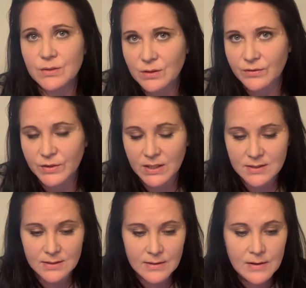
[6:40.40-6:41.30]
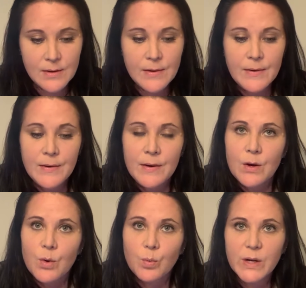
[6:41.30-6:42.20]
doing for us.
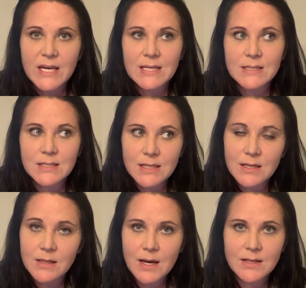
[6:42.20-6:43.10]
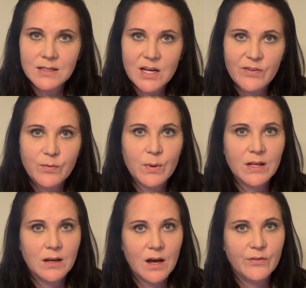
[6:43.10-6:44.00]
We can see a lot of stuff
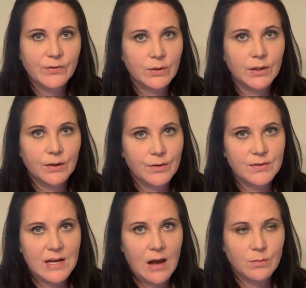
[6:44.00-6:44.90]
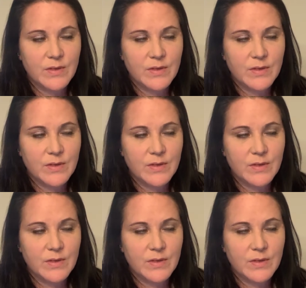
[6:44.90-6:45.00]
when gut flora goes down.